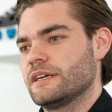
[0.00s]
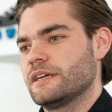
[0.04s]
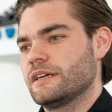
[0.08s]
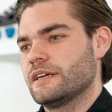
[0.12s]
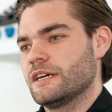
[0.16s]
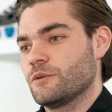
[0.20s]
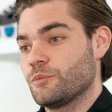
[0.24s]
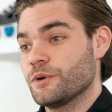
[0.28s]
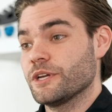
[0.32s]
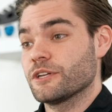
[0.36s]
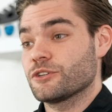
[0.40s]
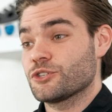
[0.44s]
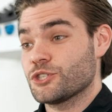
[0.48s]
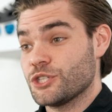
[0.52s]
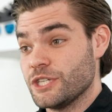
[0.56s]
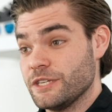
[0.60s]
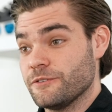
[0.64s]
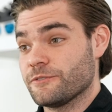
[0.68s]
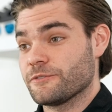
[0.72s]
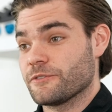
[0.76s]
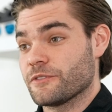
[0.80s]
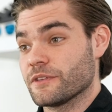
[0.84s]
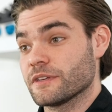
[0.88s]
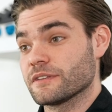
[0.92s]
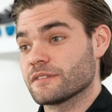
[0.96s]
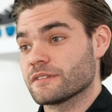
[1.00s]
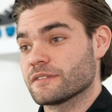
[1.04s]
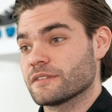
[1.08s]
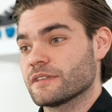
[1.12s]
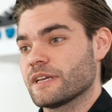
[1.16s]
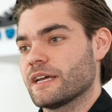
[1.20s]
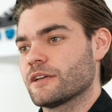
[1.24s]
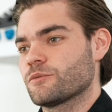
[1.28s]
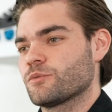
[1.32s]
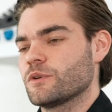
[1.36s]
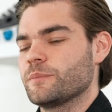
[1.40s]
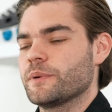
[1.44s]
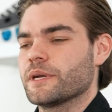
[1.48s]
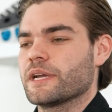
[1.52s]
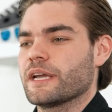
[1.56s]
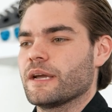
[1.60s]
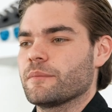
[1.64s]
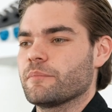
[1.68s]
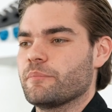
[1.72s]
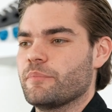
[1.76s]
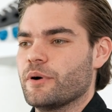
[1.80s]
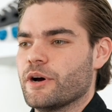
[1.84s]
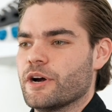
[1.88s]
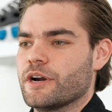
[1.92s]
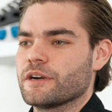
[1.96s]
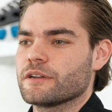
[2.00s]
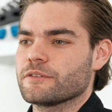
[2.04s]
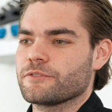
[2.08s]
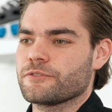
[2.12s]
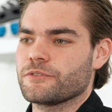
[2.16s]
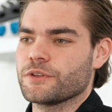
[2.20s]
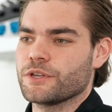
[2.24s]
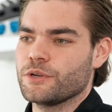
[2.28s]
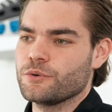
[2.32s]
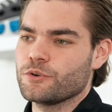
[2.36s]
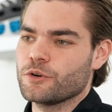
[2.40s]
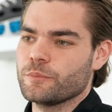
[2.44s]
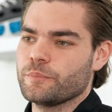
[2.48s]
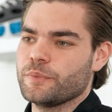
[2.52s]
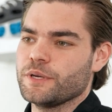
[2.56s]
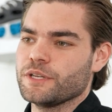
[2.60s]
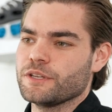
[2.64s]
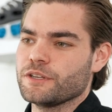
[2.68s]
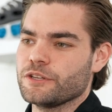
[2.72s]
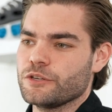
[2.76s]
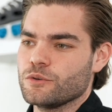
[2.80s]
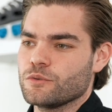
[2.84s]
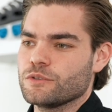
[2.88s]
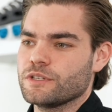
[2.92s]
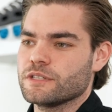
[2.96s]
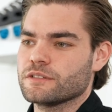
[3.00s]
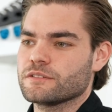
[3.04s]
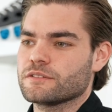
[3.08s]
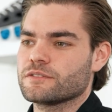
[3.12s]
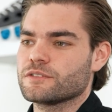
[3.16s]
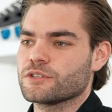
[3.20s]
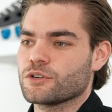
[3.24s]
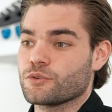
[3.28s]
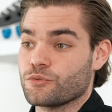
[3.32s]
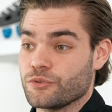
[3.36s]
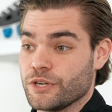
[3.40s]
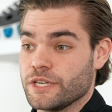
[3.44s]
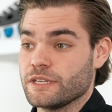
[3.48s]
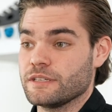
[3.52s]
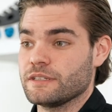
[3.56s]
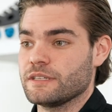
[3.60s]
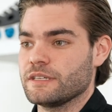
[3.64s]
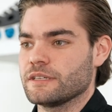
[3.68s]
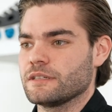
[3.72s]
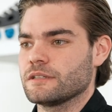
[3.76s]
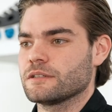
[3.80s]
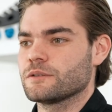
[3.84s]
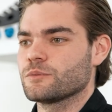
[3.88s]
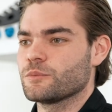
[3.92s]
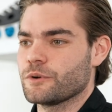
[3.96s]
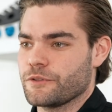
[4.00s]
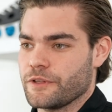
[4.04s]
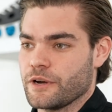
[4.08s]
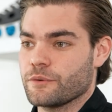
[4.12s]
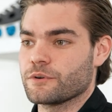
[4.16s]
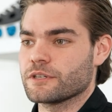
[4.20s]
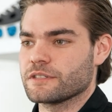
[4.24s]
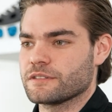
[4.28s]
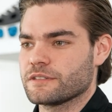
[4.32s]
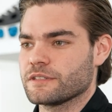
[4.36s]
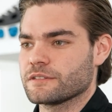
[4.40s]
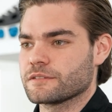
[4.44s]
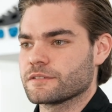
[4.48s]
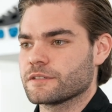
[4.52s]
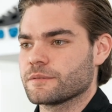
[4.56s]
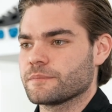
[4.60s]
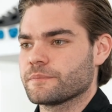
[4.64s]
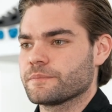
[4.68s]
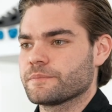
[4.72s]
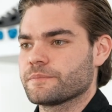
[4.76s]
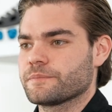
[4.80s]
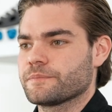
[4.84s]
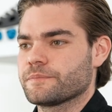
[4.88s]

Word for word: And we achieved this as we became part of the European Union's Green Deal with our system.